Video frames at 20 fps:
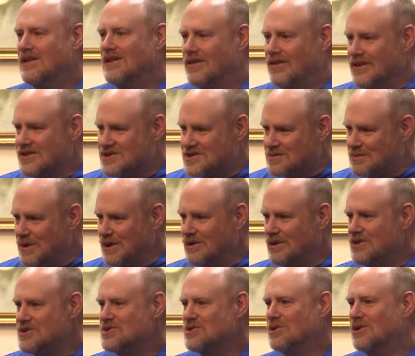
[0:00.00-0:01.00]
the
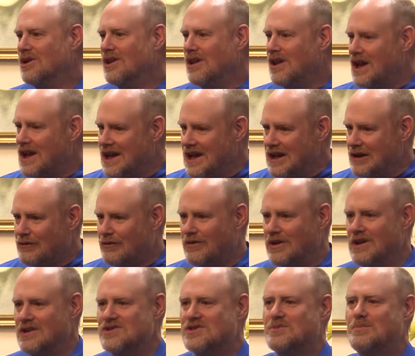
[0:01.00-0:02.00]
spiritual
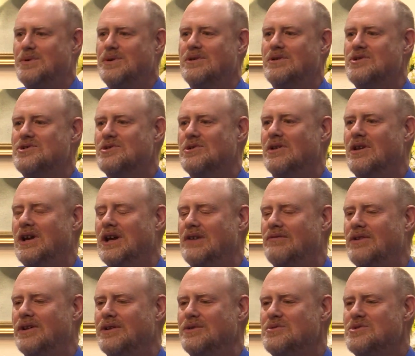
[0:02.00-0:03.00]
life and spiritual
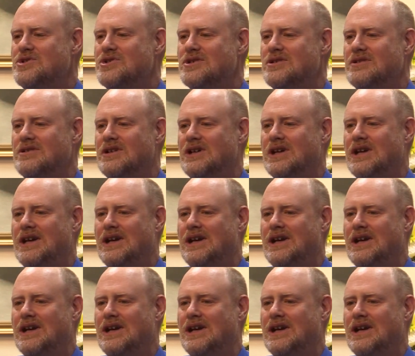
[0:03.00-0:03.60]
evolution.